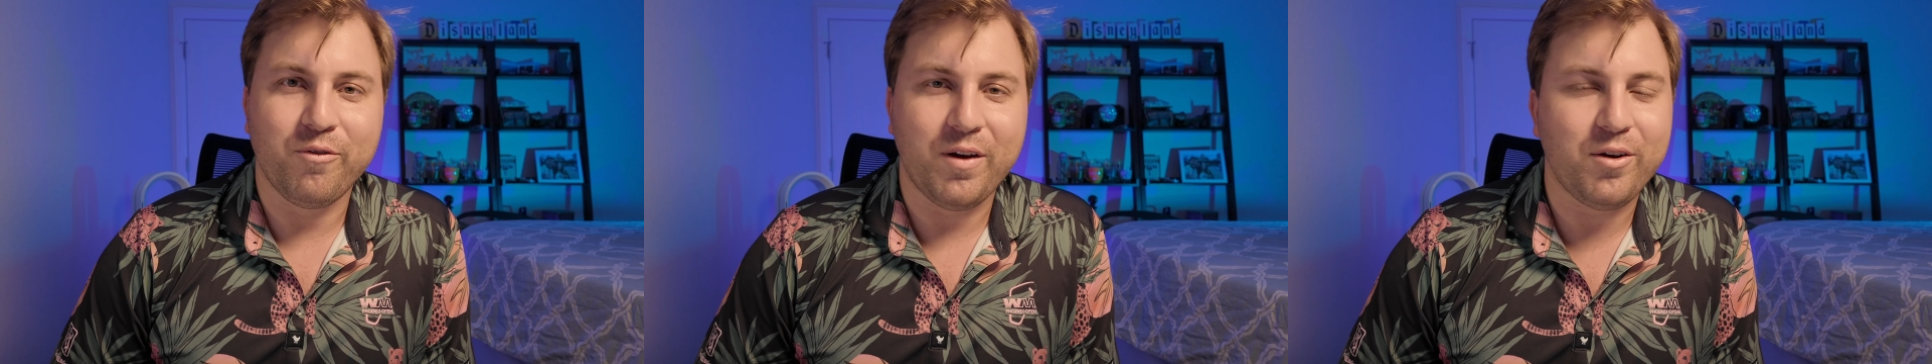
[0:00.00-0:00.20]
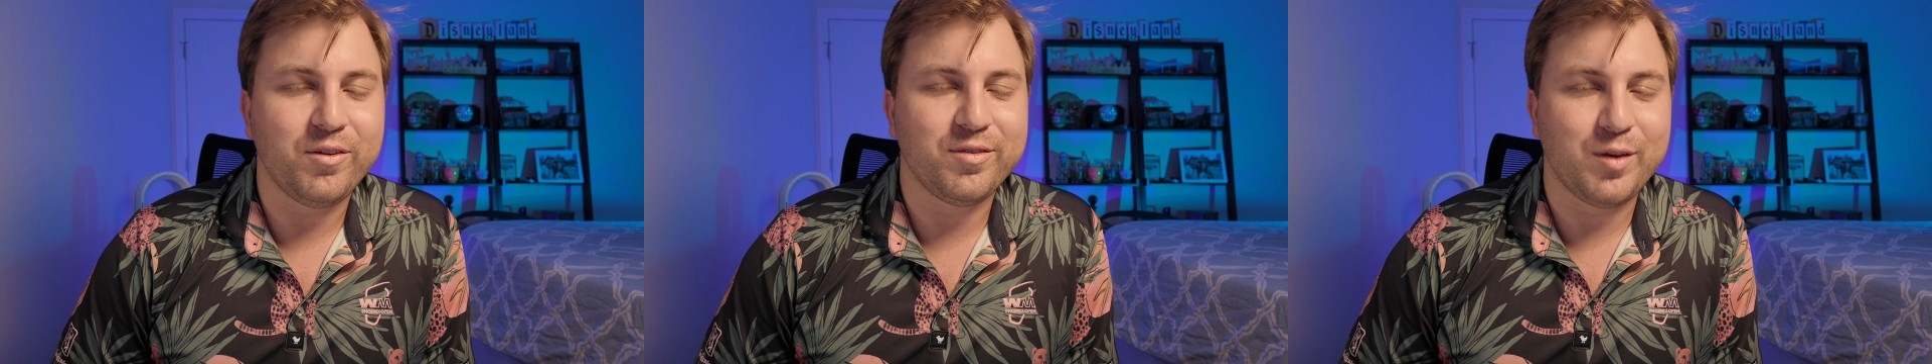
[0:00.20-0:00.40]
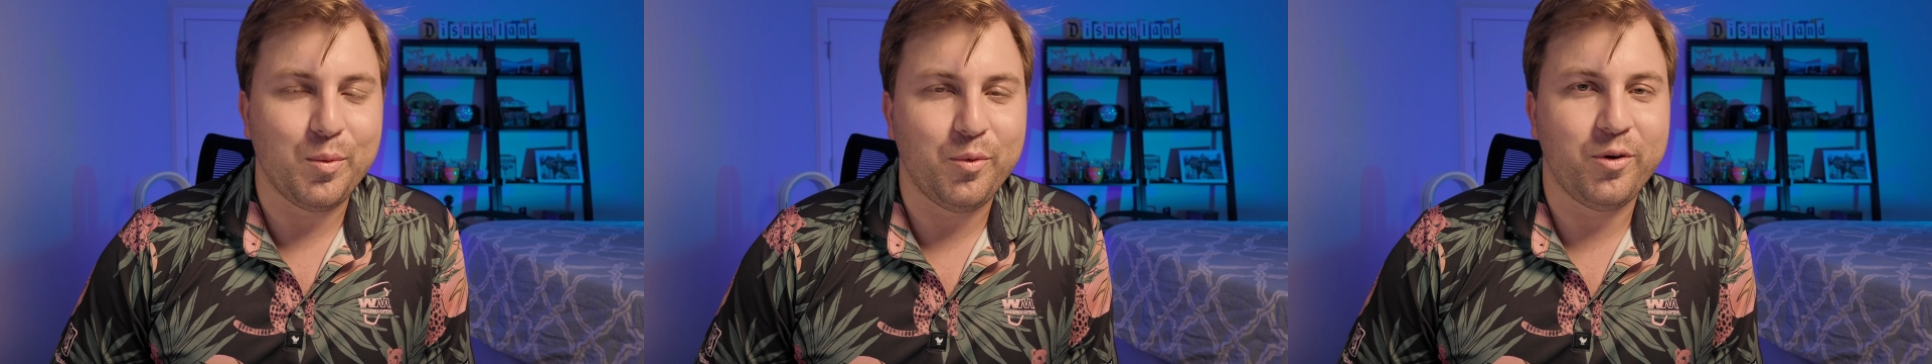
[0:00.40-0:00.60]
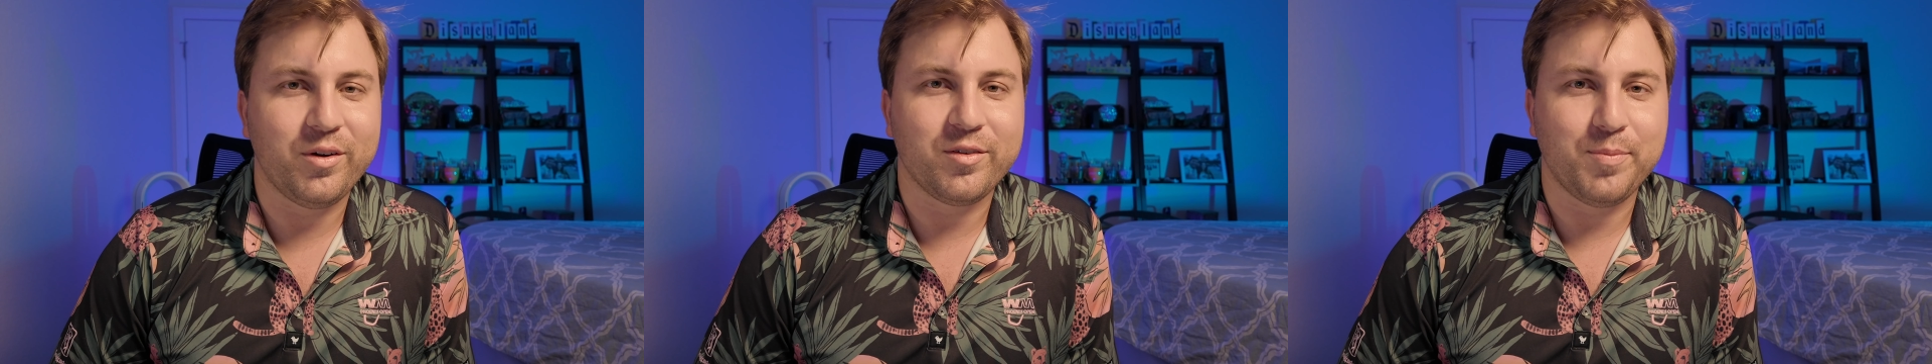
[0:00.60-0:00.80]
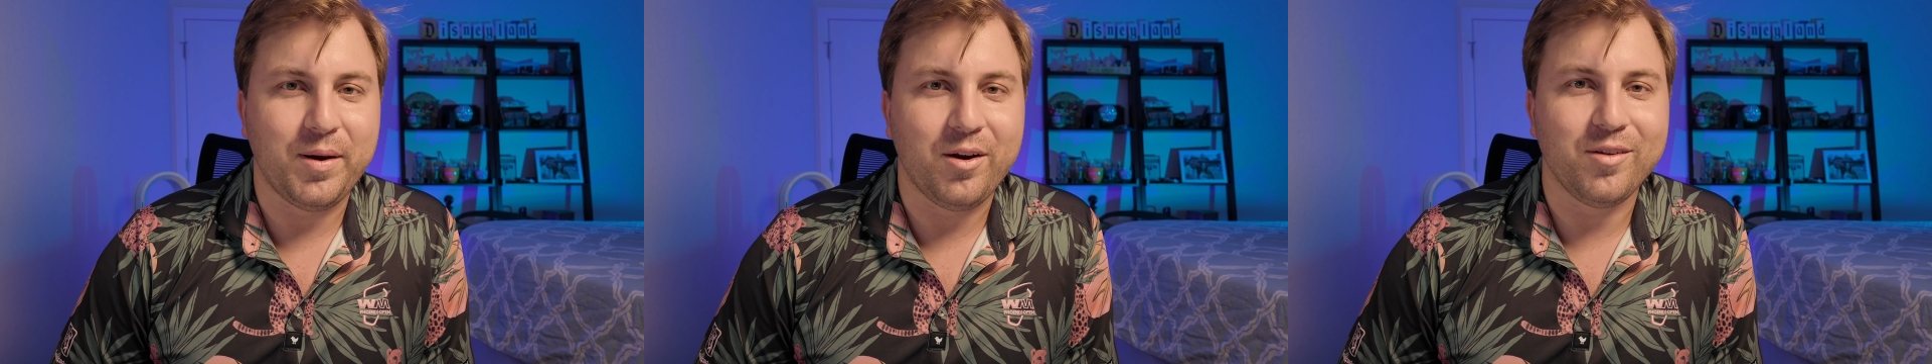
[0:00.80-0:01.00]
very similar
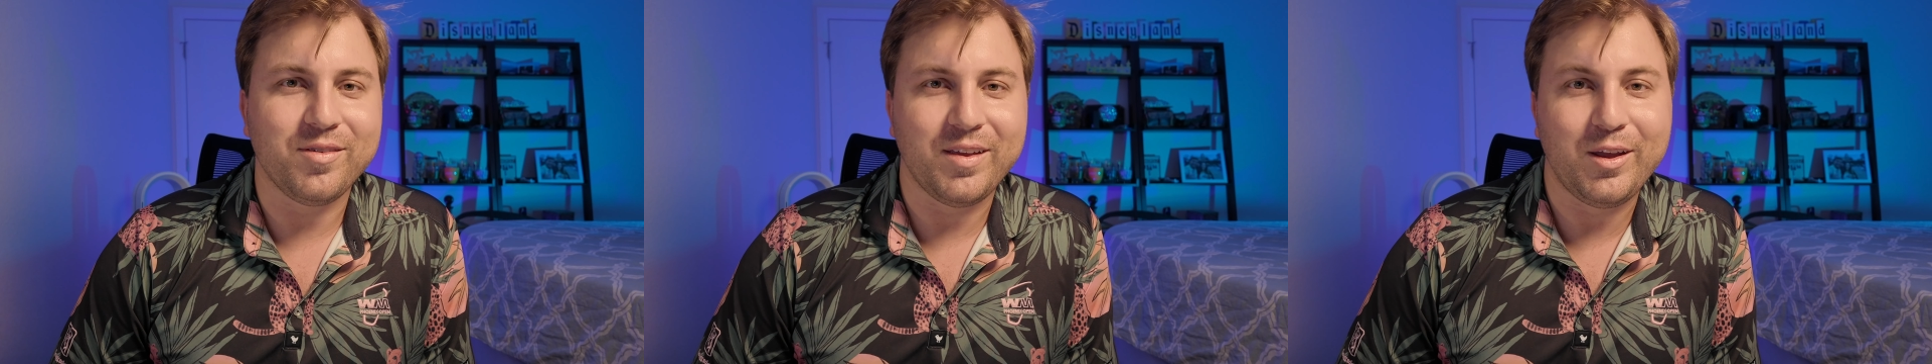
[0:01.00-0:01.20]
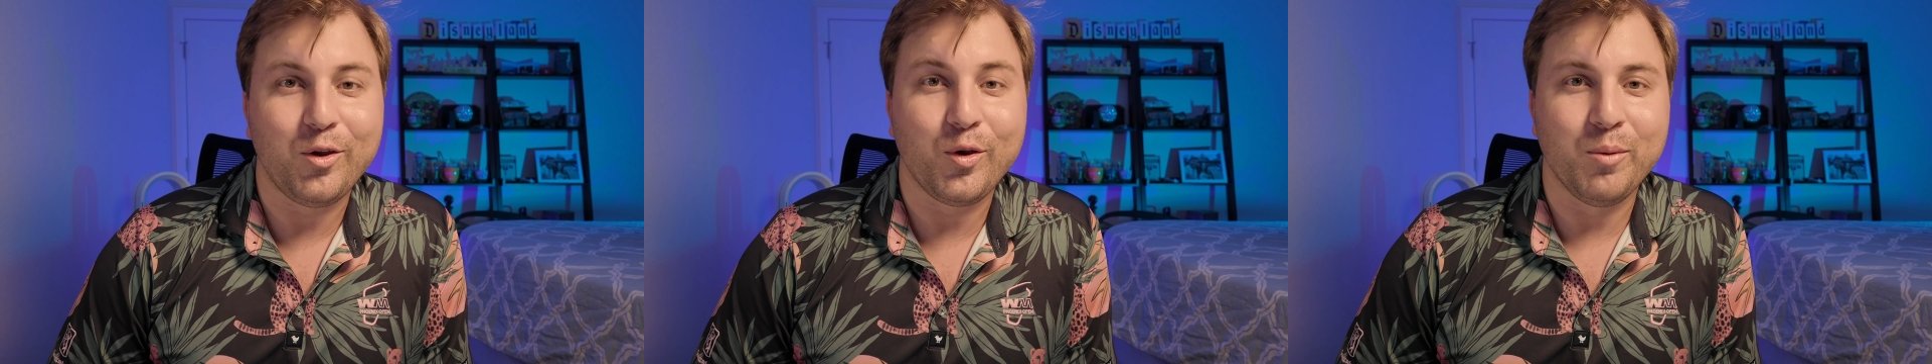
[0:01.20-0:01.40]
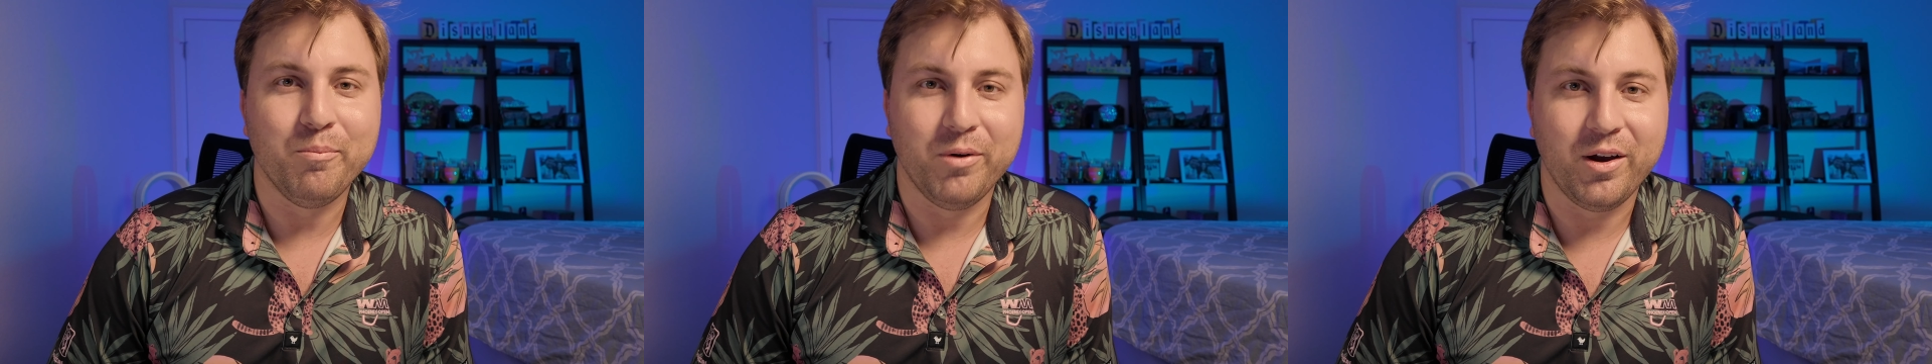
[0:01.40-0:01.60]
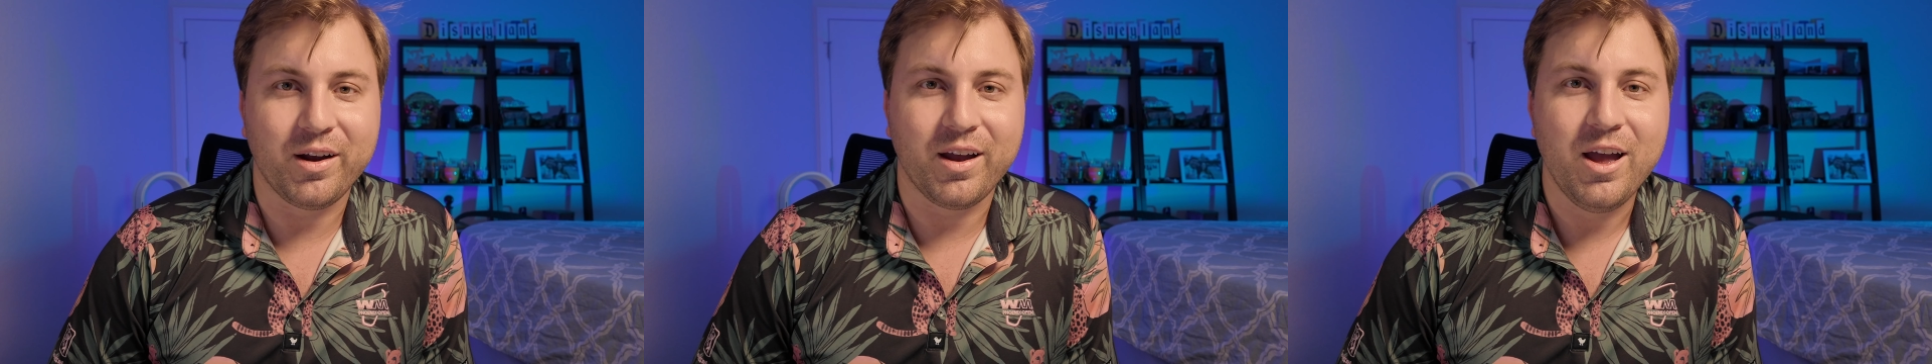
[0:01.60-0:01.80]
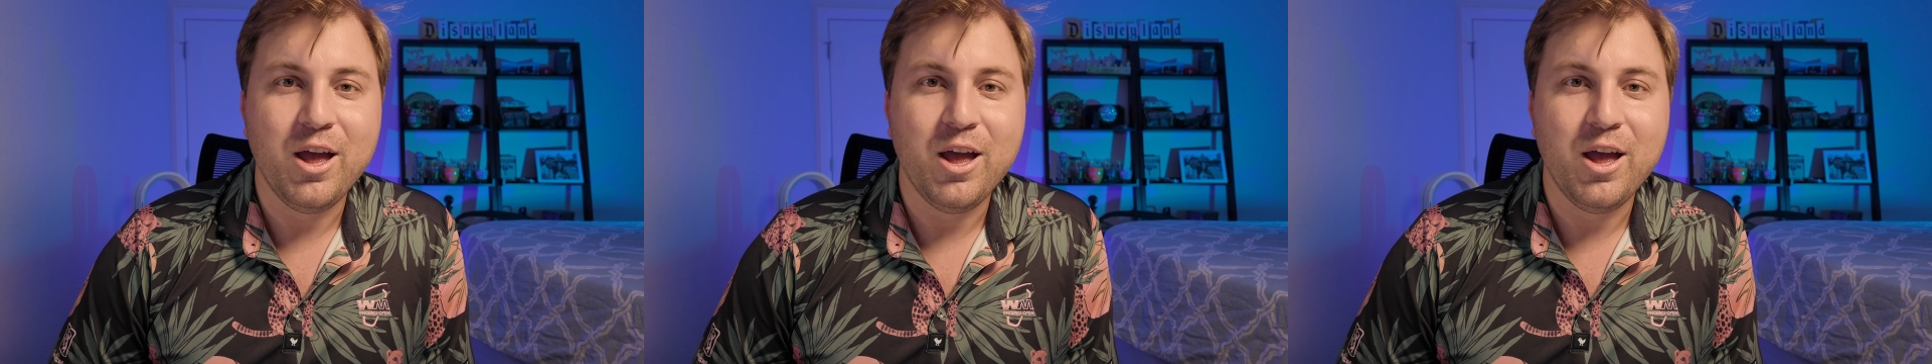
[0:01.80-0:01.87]
experience that you can book